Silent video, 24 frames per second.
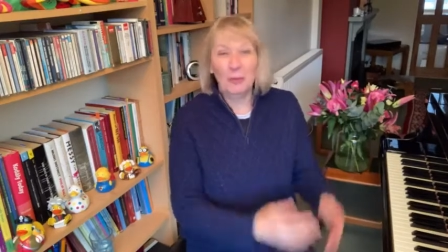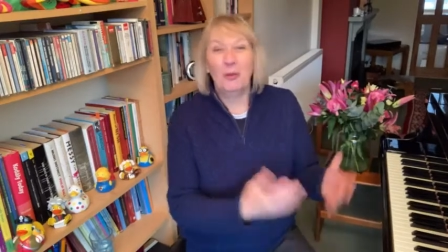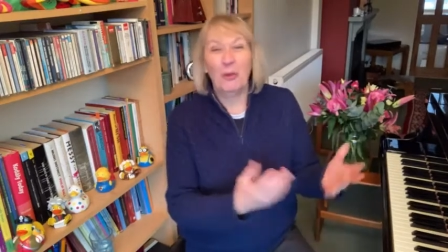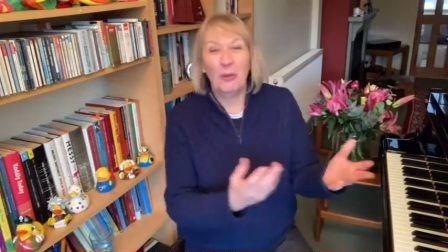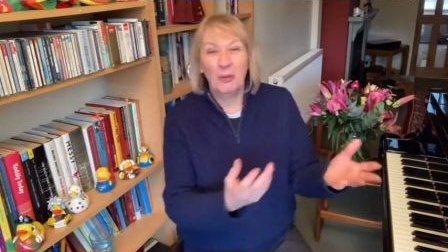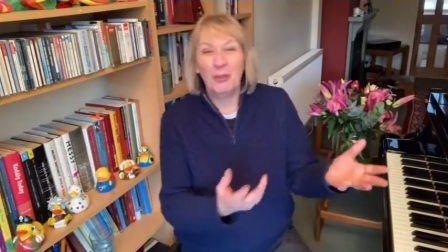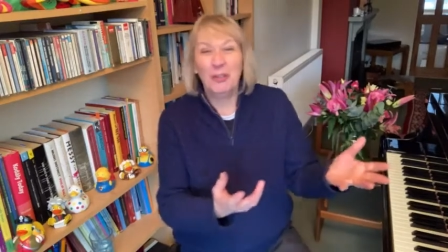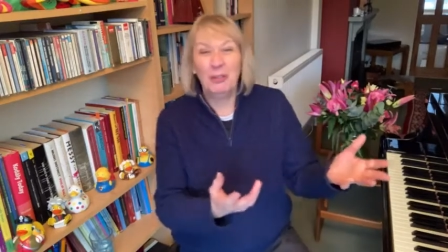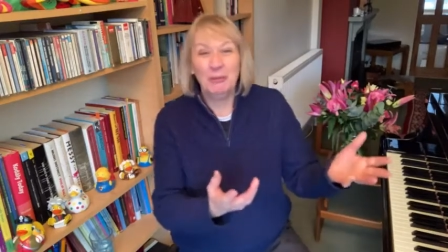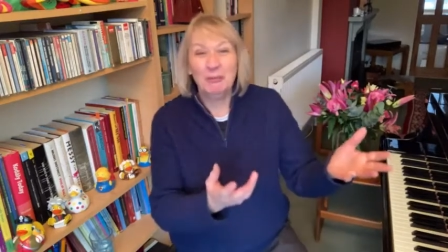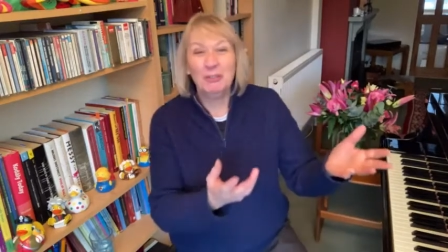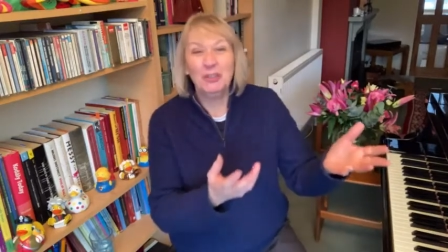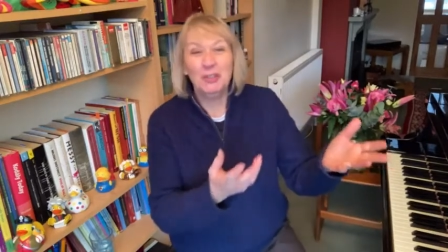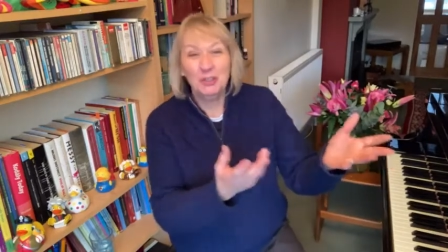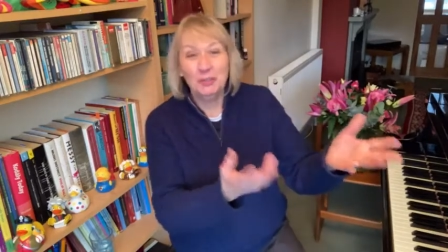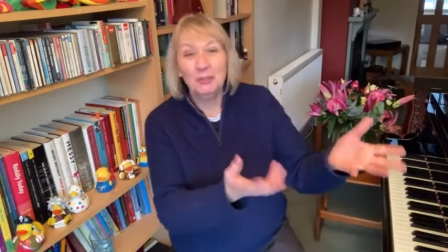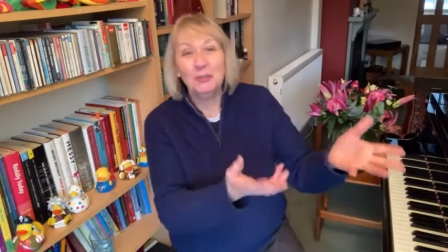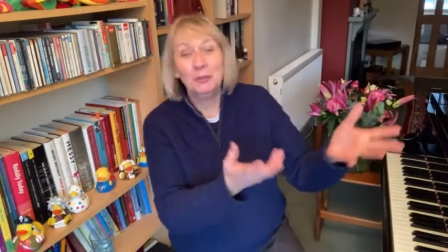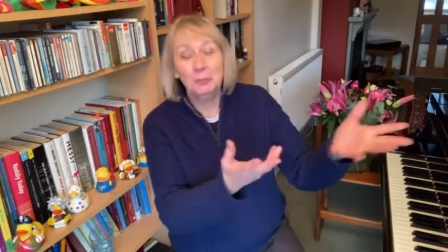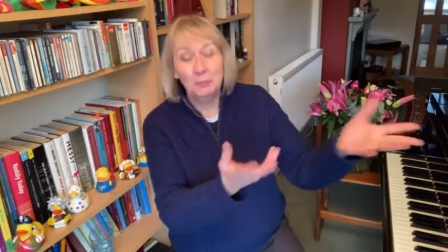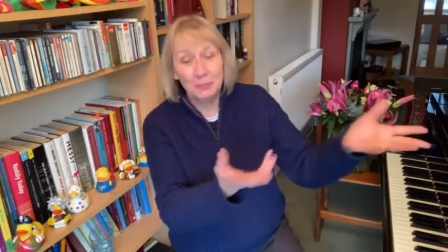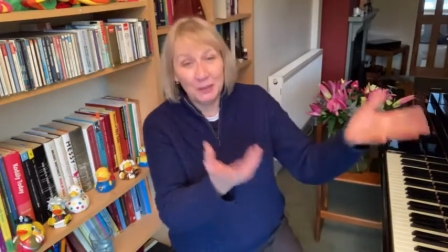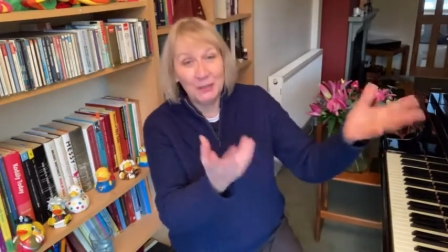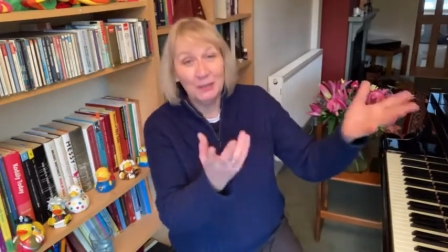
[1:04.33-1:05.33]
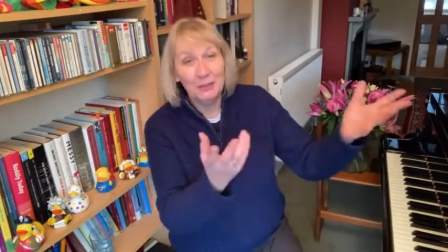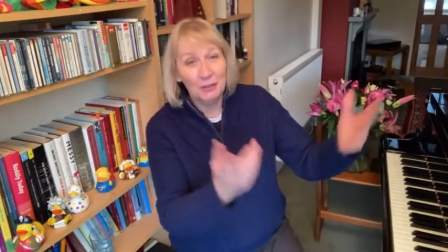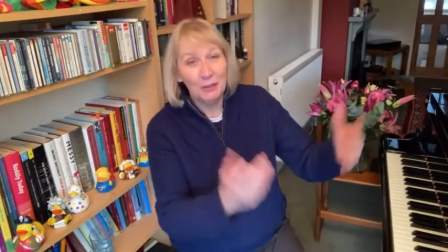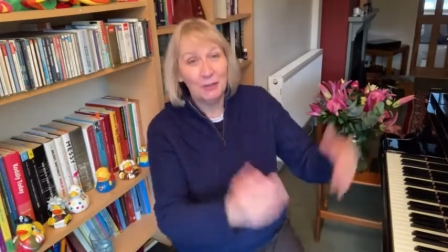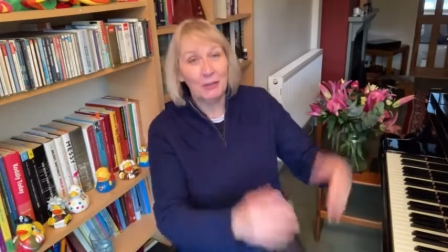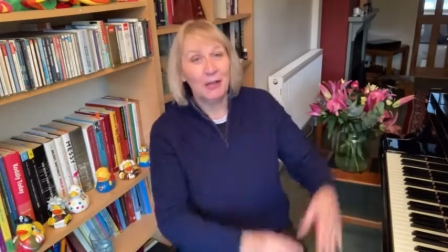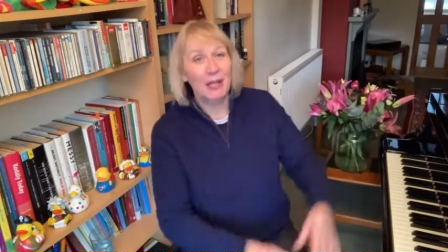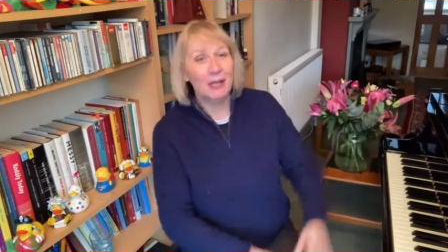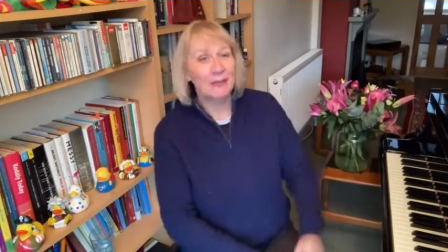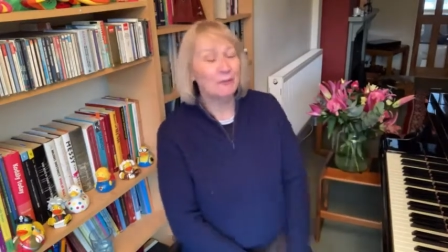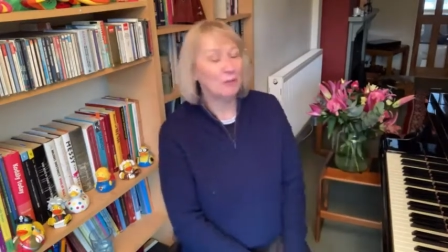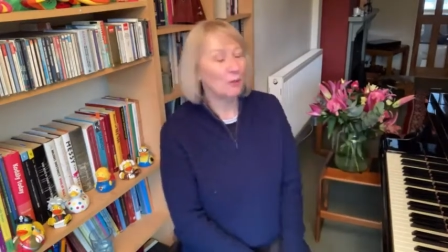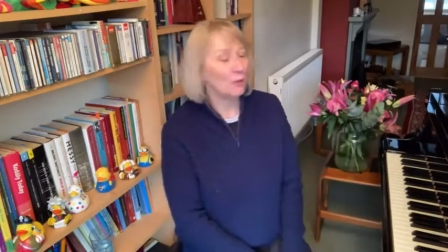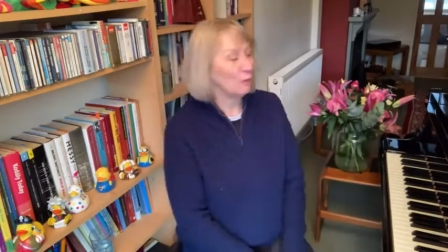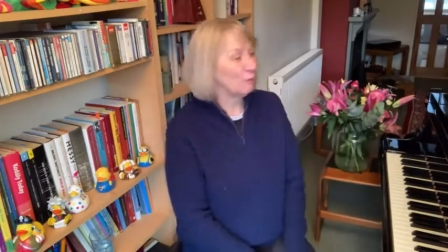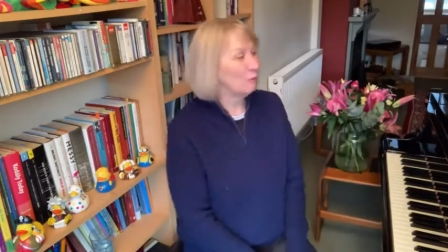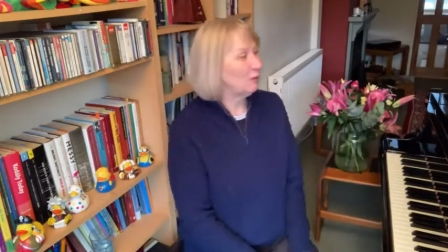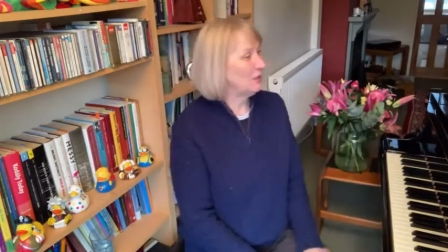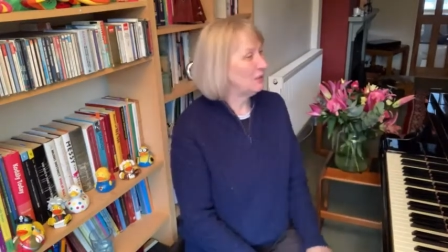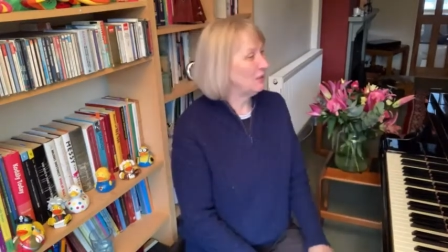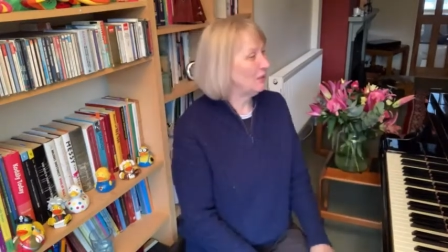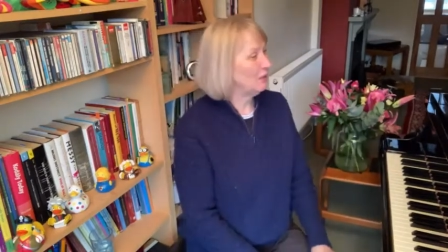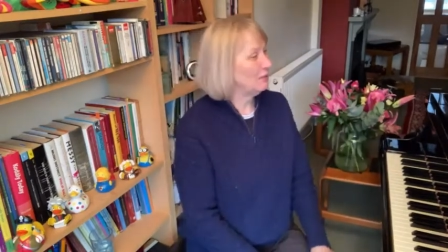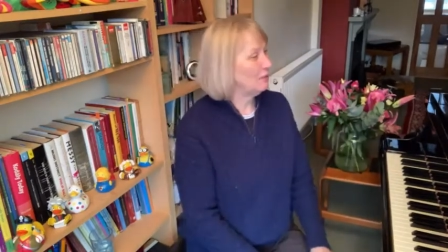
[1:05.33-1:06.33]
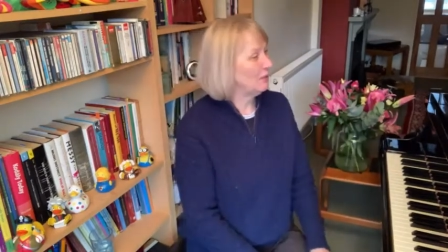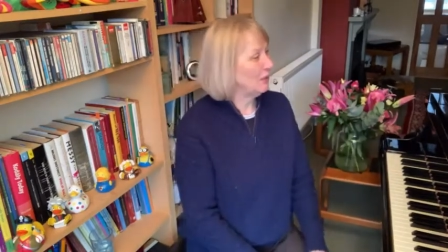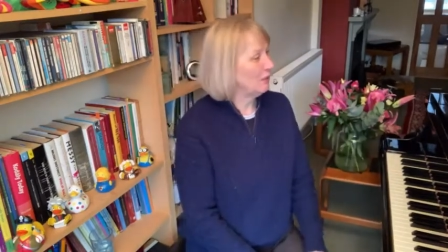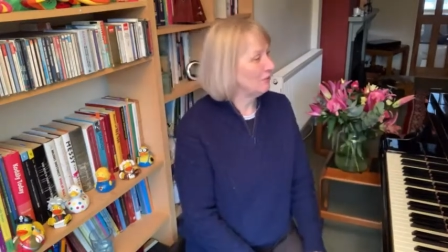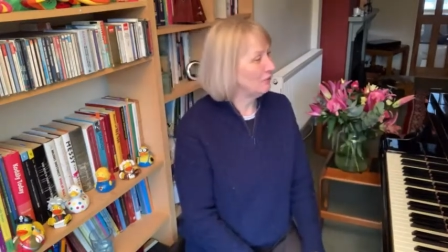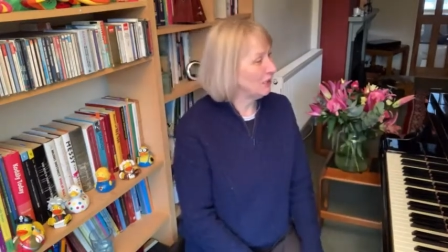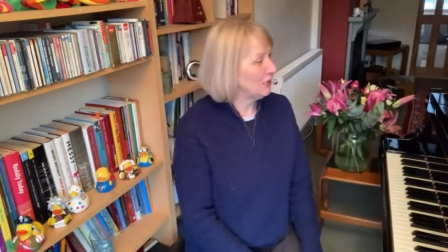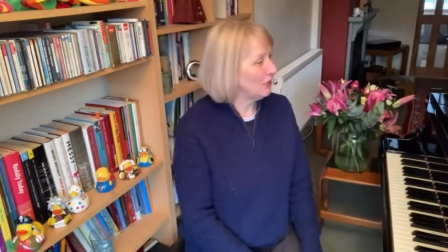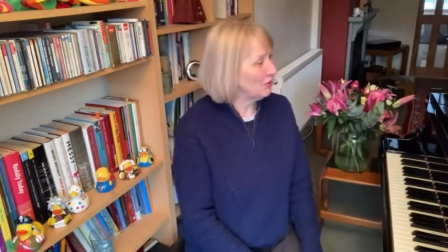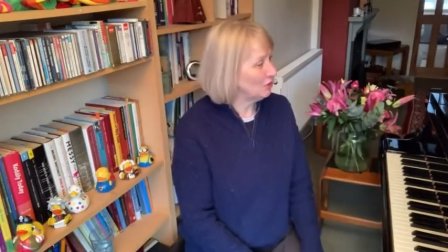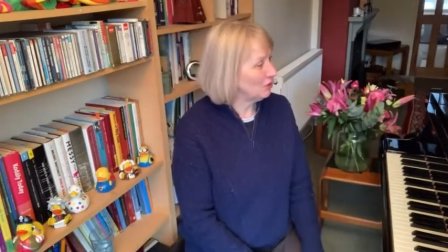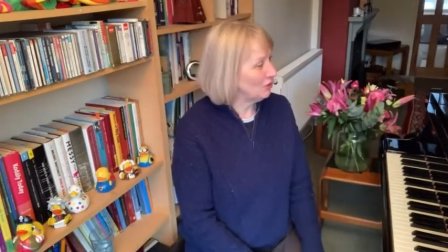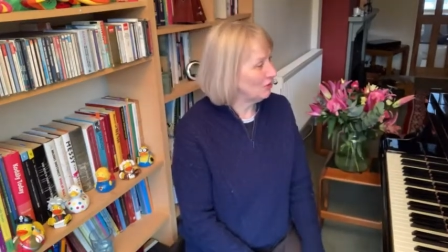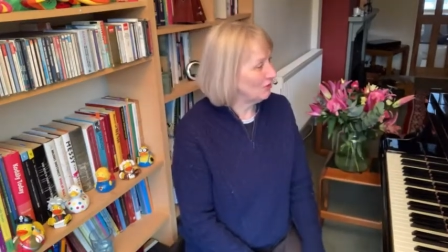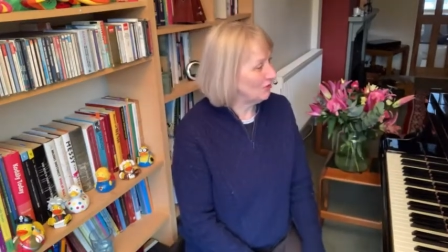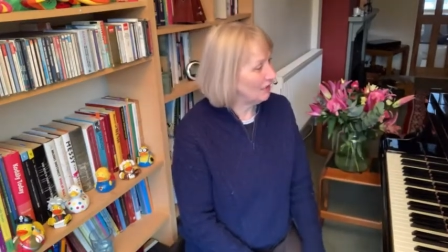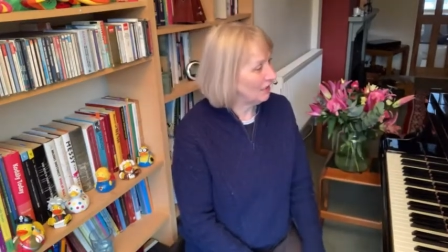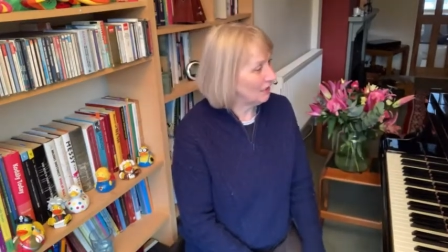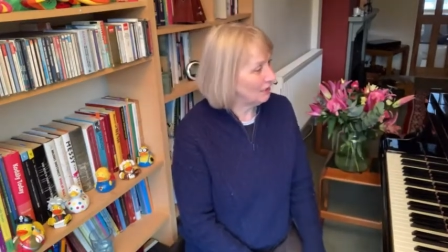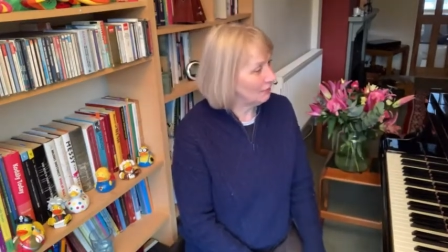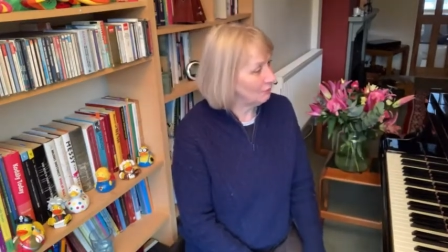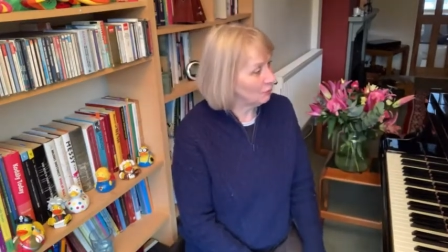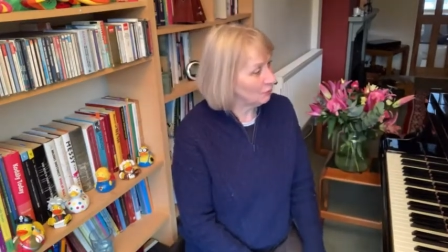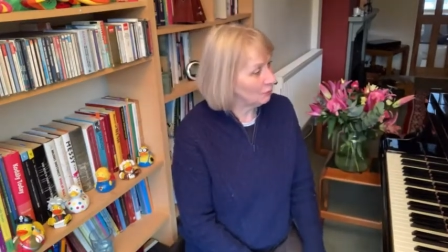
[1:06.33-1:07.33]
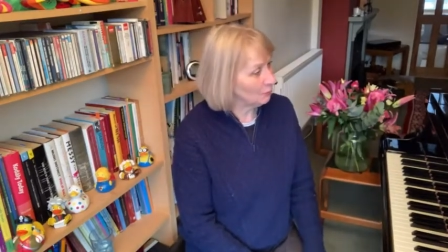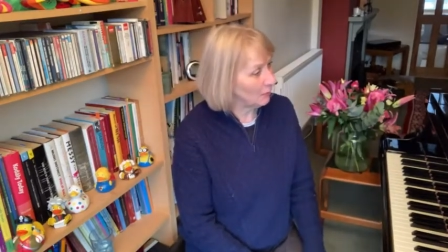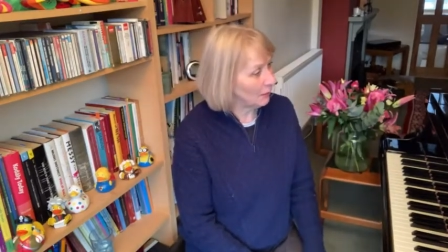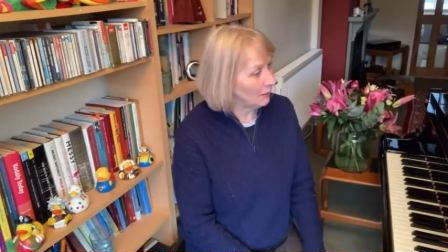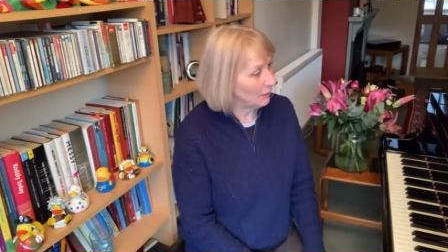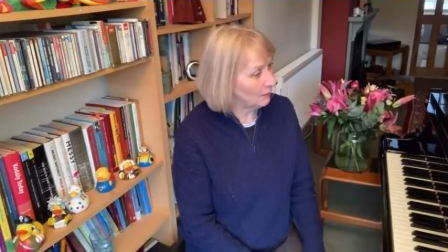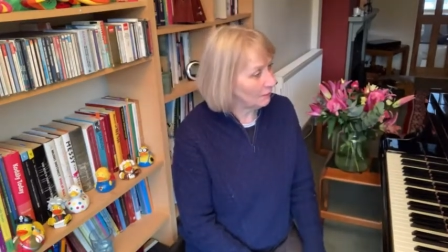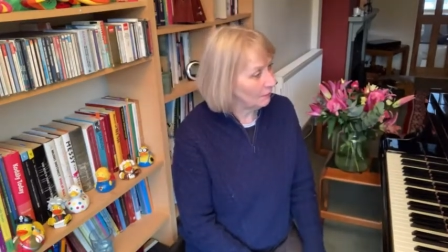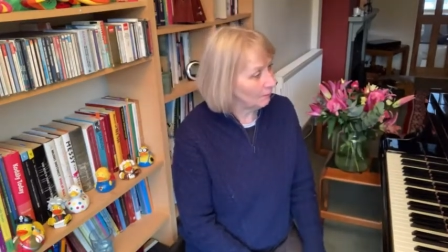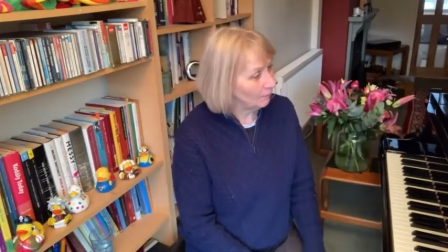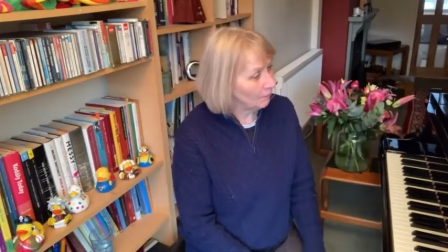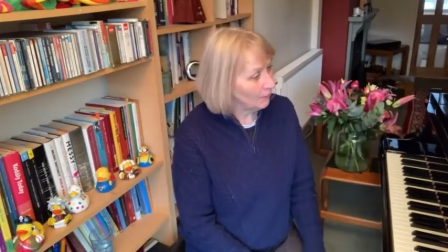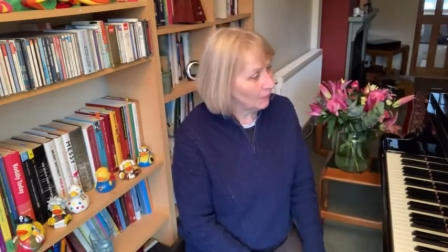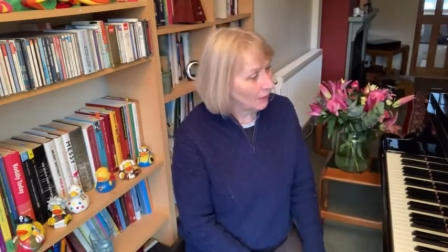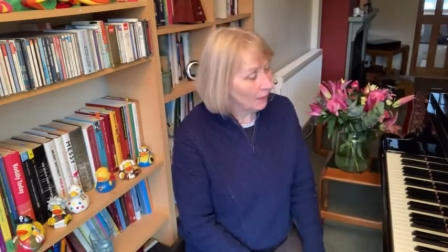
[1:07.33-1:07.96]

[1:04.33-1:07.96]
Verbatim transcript: well, not the original, but you know, I've got the rest of the variations here as well.